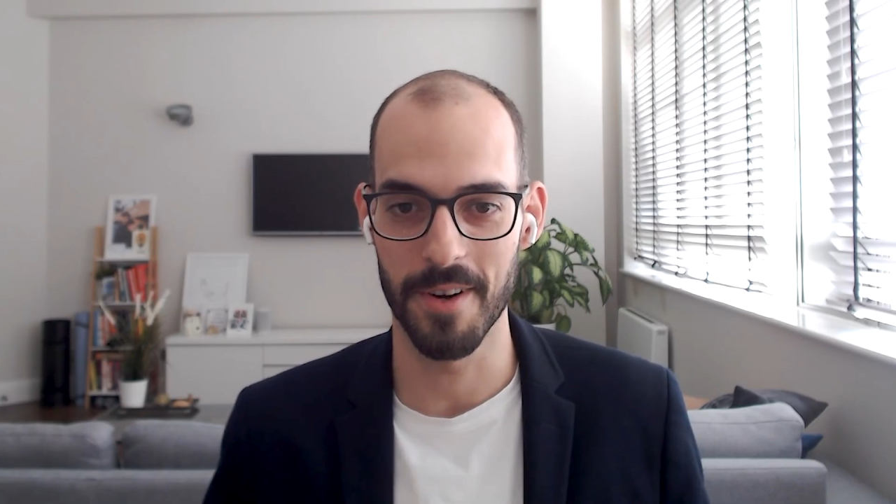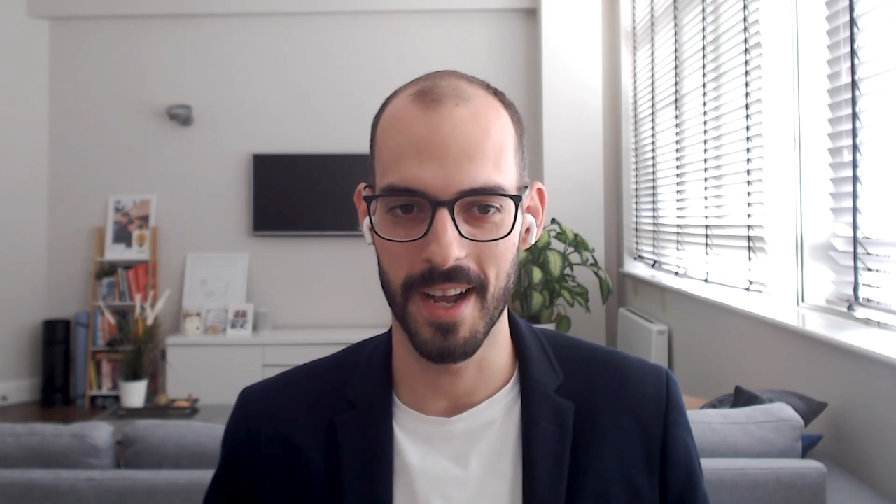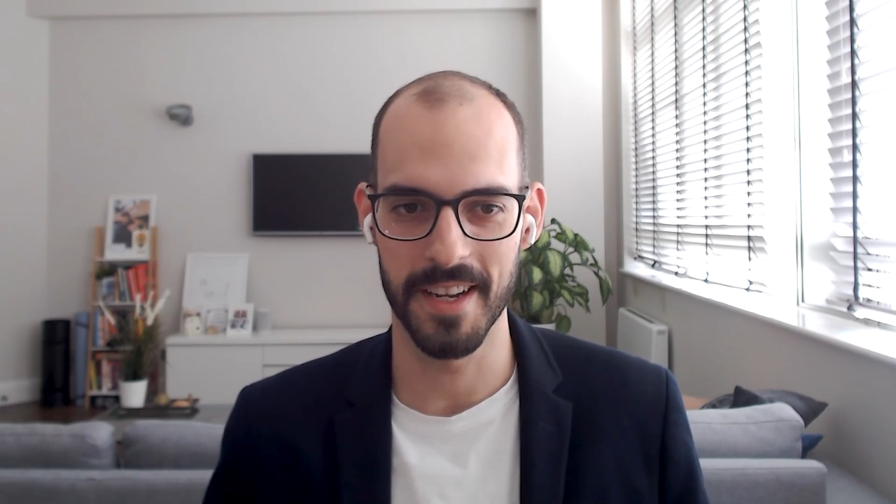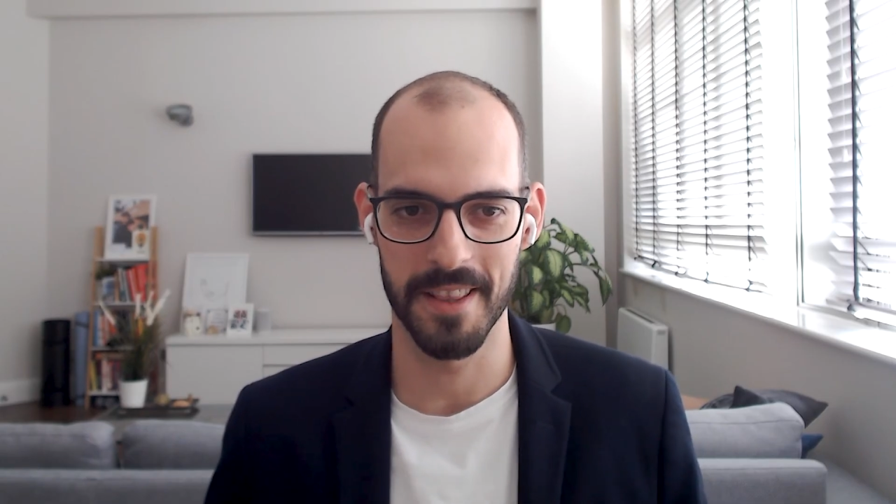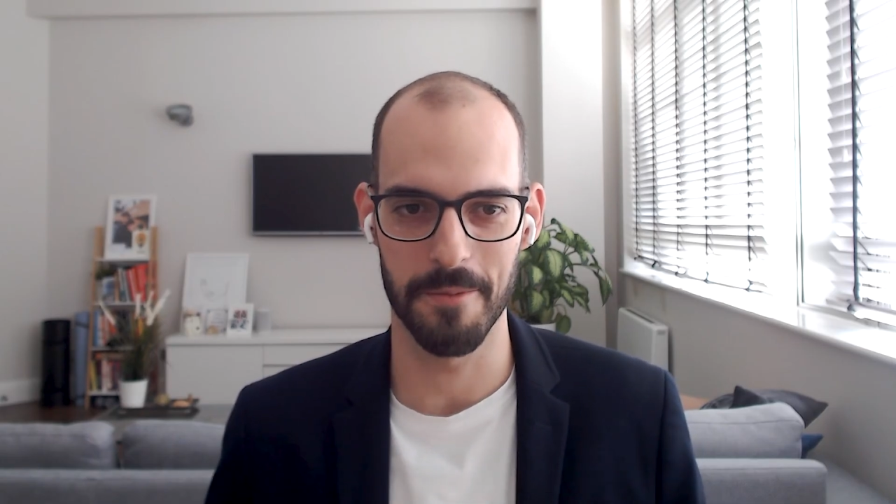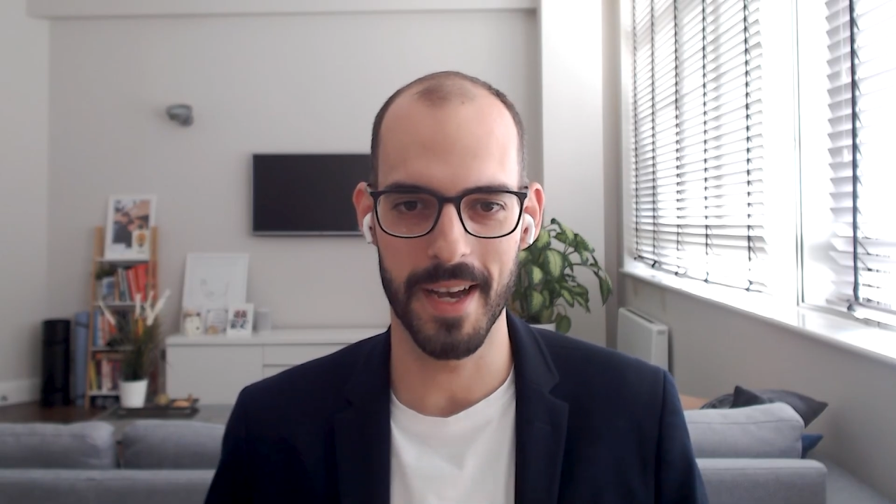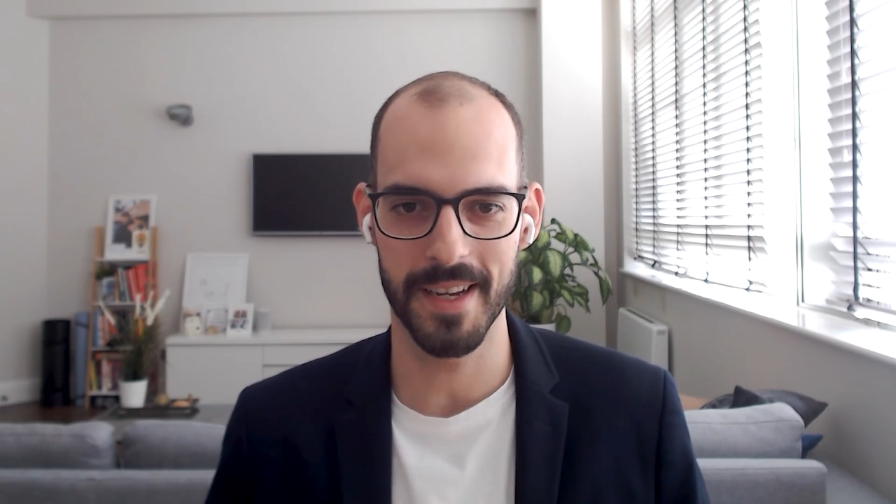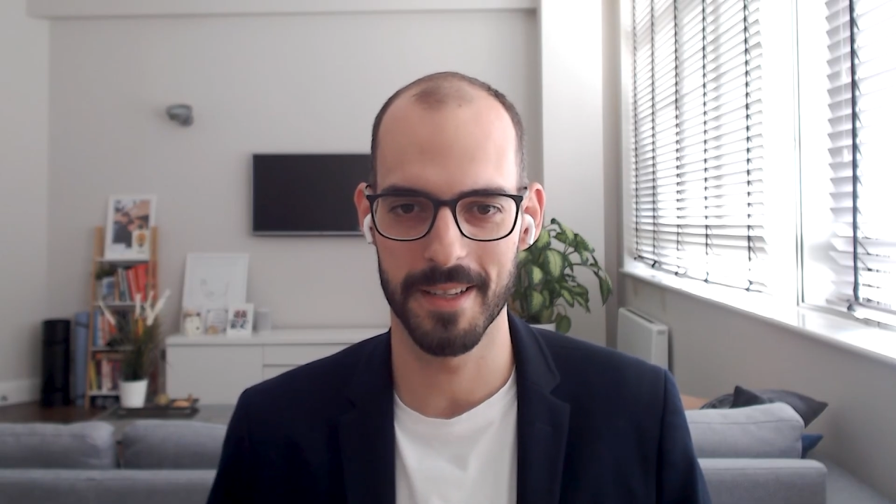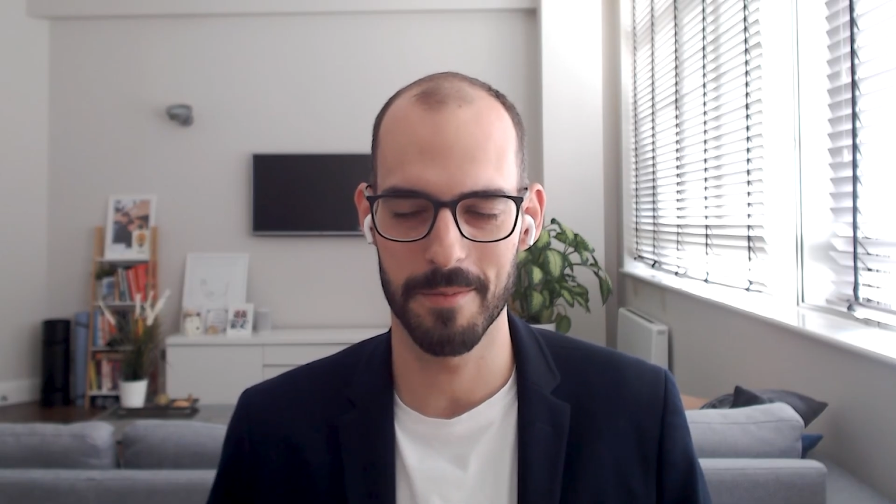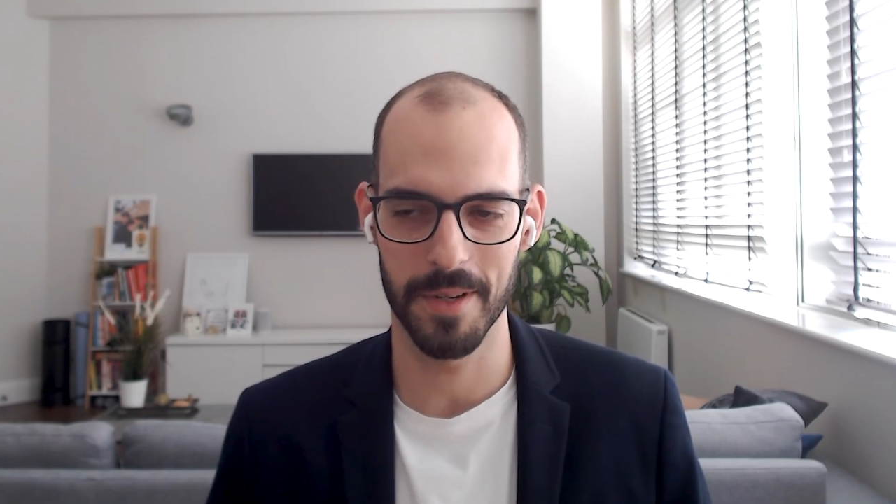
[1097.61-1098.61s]
running in the
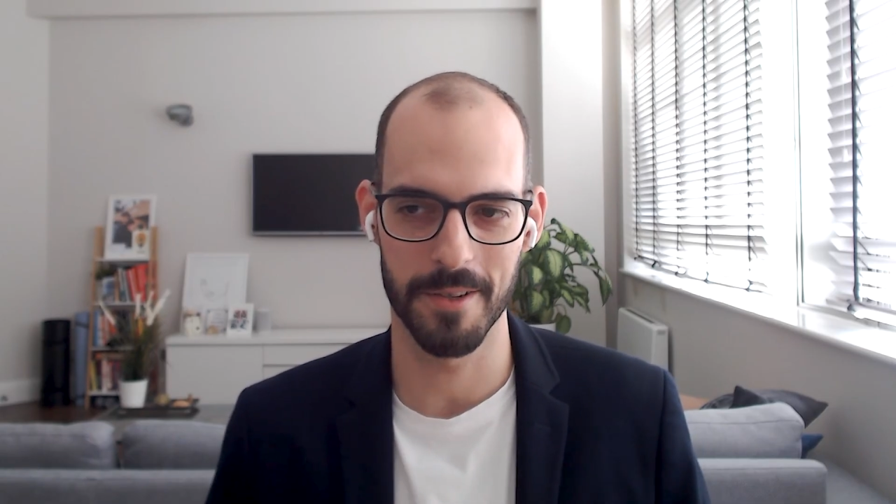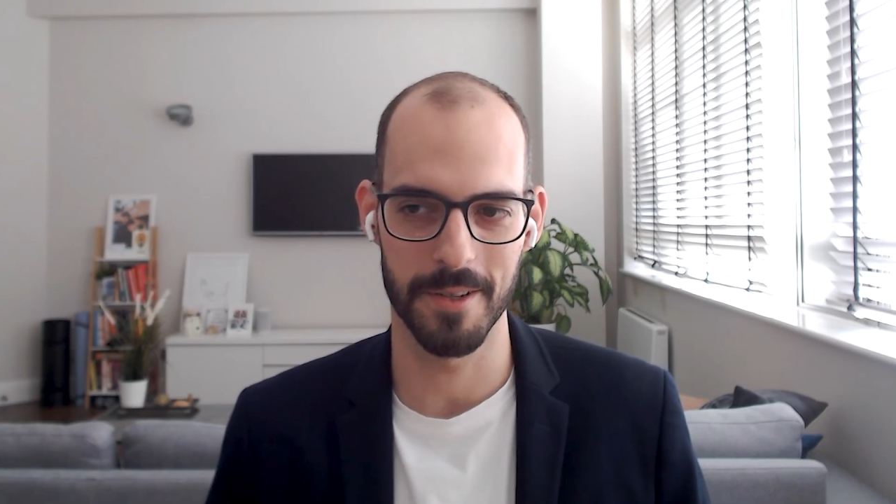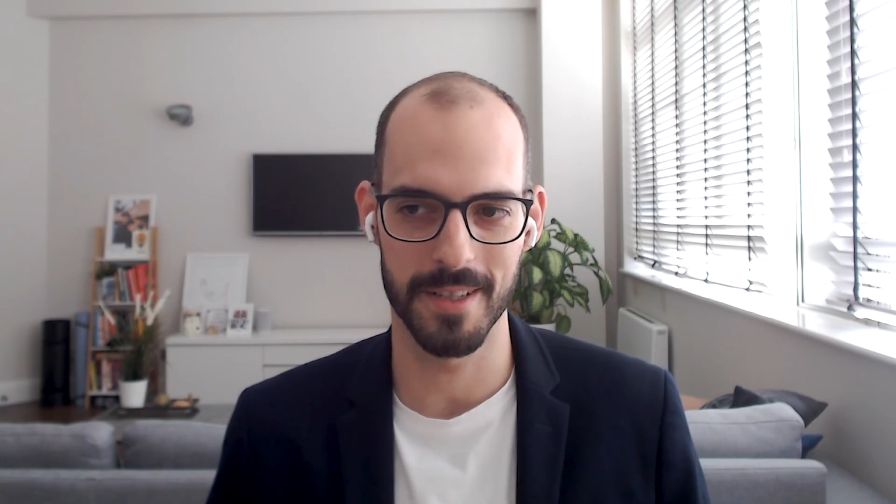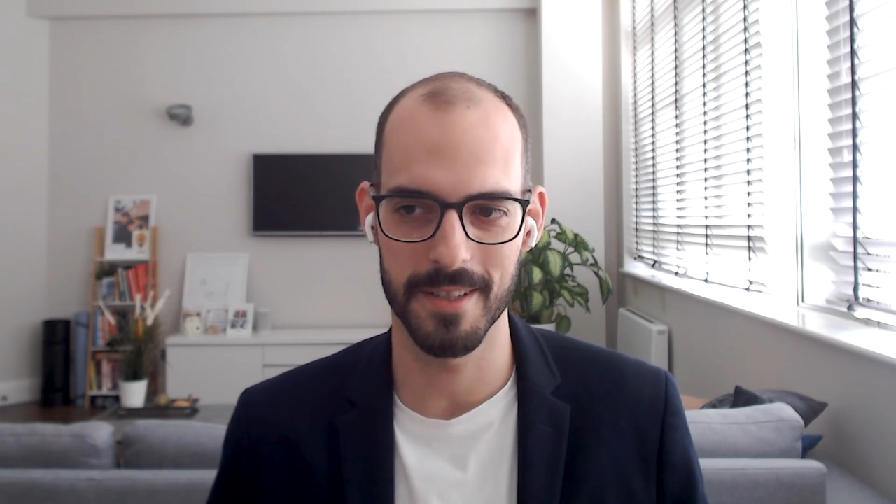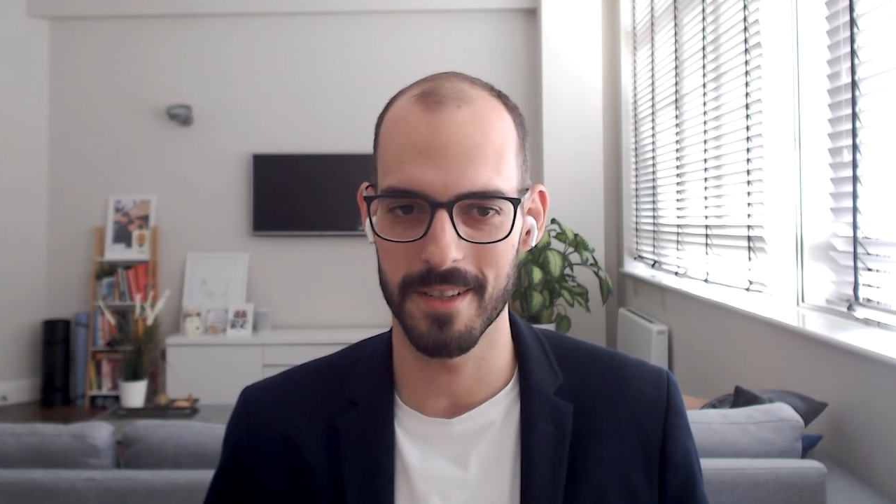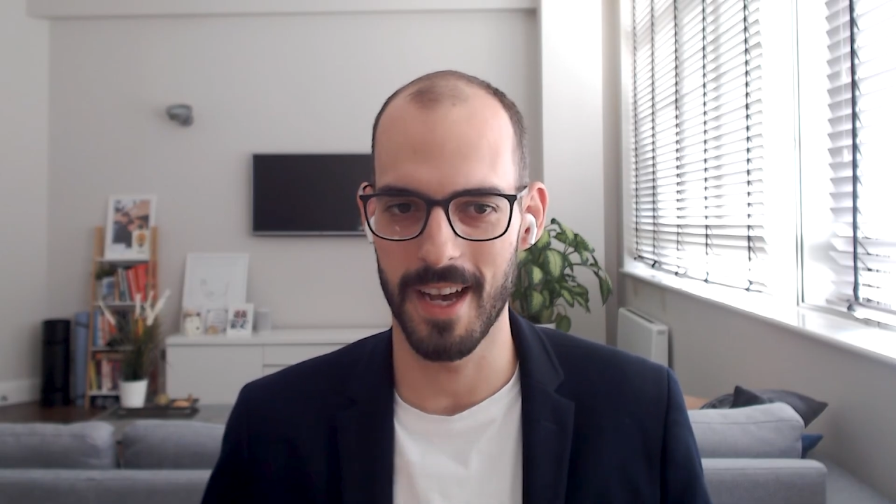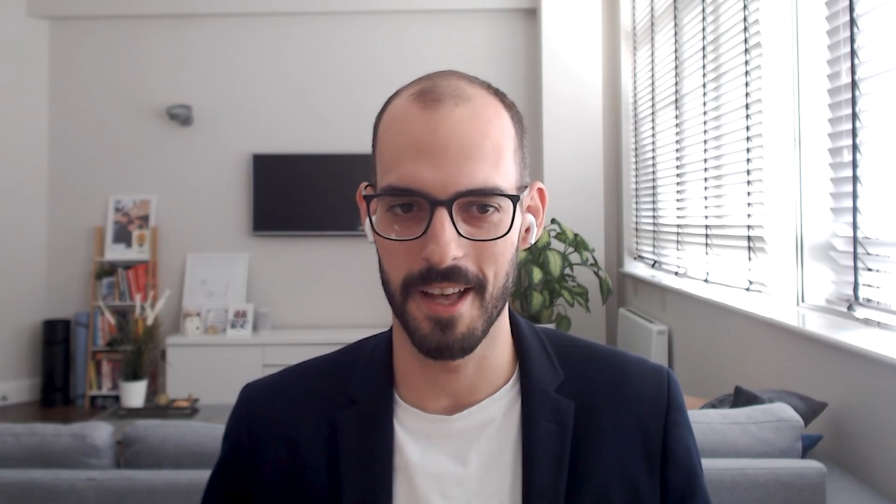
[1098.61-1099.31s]
market because